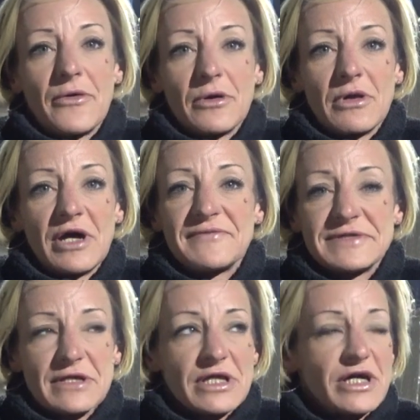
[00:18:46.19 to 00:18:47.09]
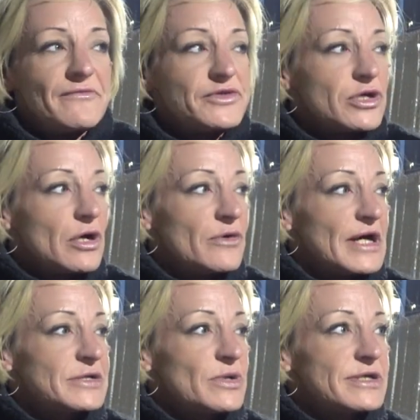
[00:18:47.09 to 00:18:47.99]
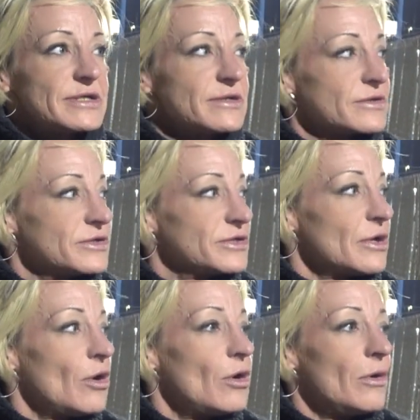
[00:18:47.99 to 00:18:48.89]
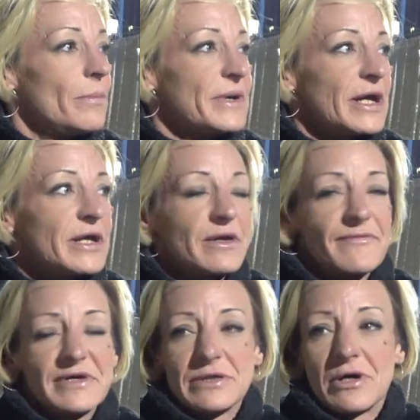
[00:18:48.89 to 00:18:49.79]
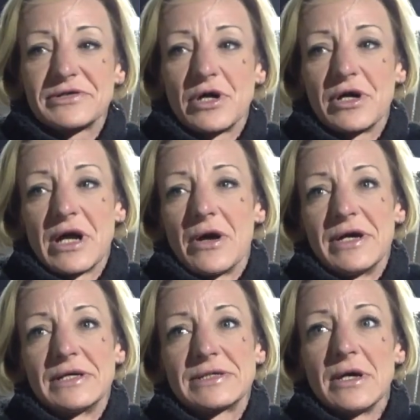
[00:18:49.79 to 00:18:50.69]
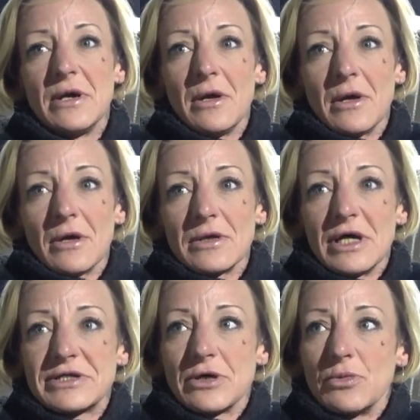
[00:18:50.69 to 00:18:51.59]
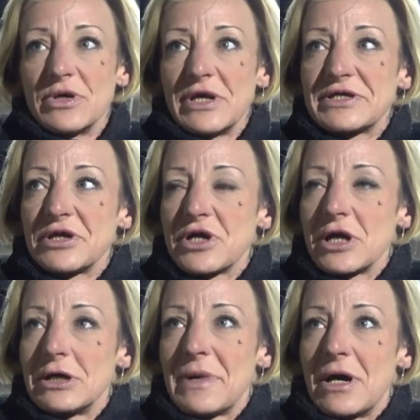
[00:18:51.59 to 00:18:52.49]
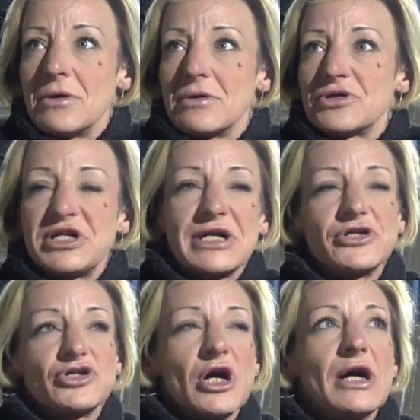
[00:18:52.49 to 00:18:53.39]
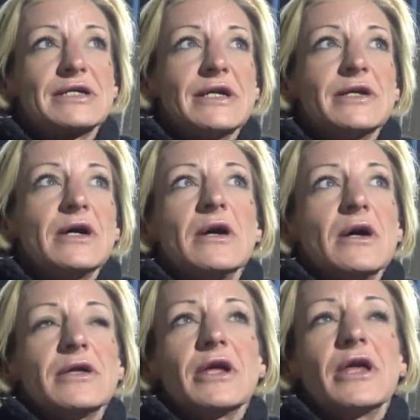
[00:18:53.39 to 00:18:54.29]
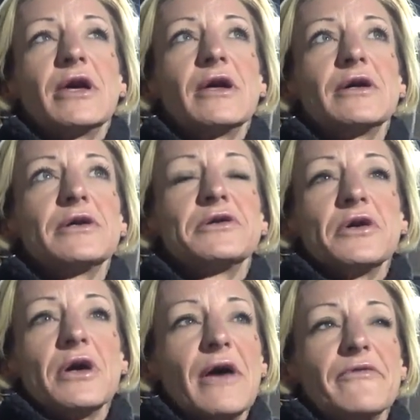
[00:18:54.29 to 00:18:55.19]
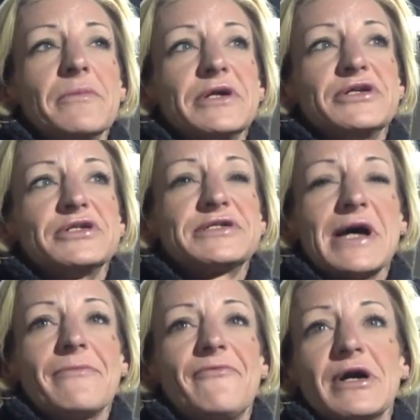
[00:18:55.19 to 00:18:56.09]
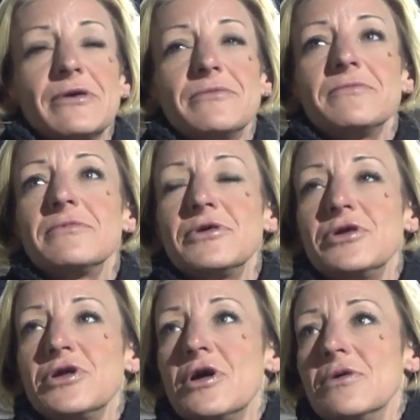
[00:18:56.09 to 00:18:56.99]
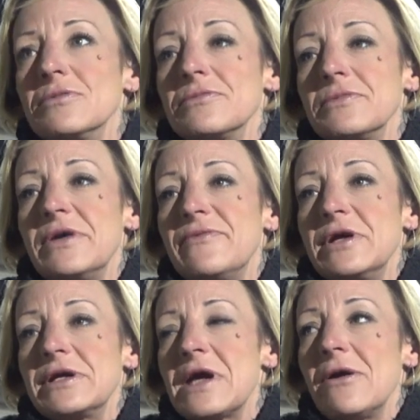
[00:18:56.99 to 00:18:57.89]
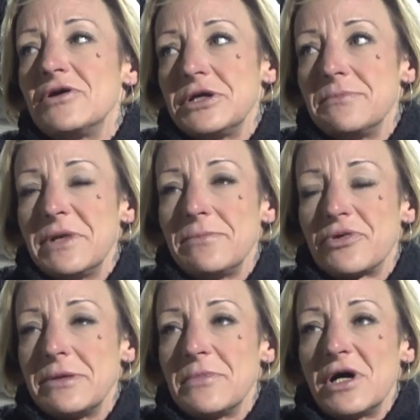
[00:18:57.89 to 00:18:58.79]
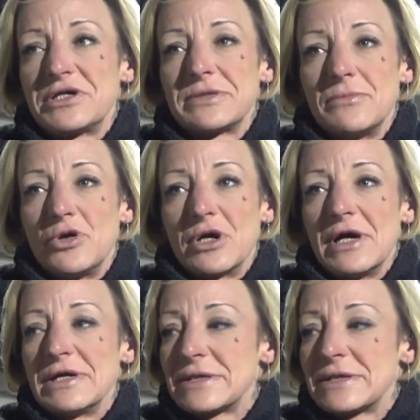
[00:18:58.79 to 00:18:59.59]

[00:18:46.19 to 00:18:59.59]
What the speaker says: how their life's lived, you know? That's what the whole beginning of this all started out as. Like, so when they start talking about she's on drugs and da-da-da, everybody should stop fucking, you know, even acknowledging me pretty much, more or less.